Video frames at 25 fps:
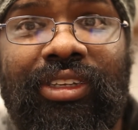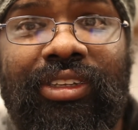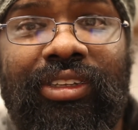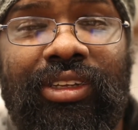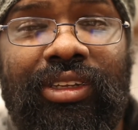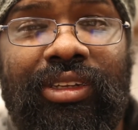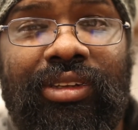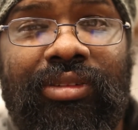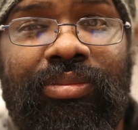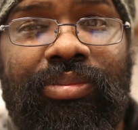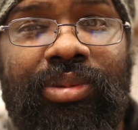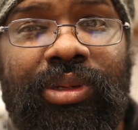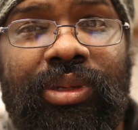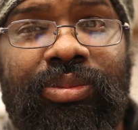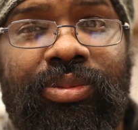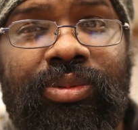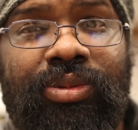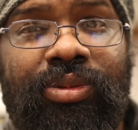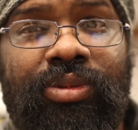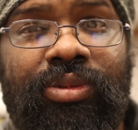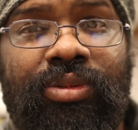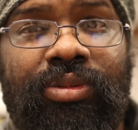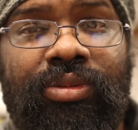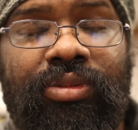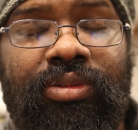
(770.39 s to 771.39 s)
that
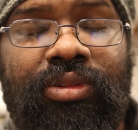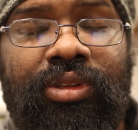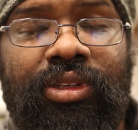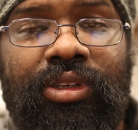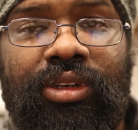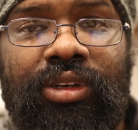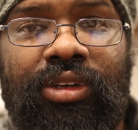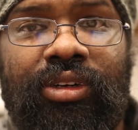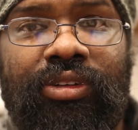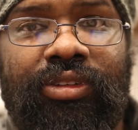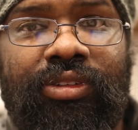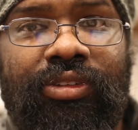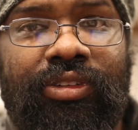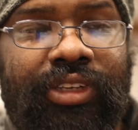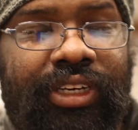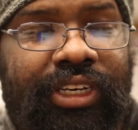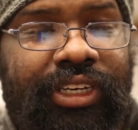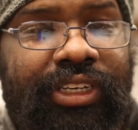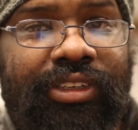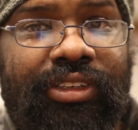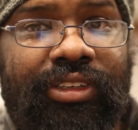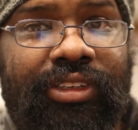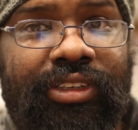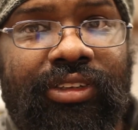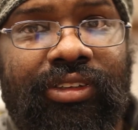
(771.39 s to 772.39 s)
there are
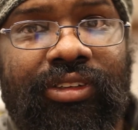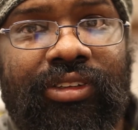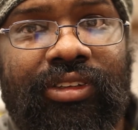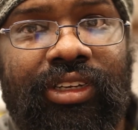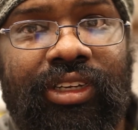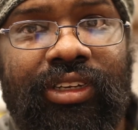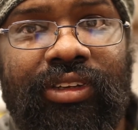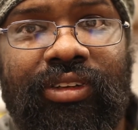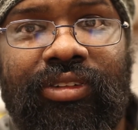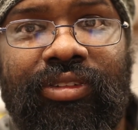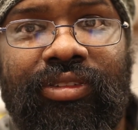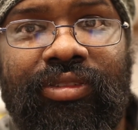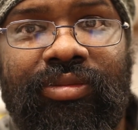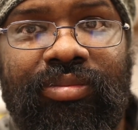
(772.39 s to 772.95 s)
scientists, like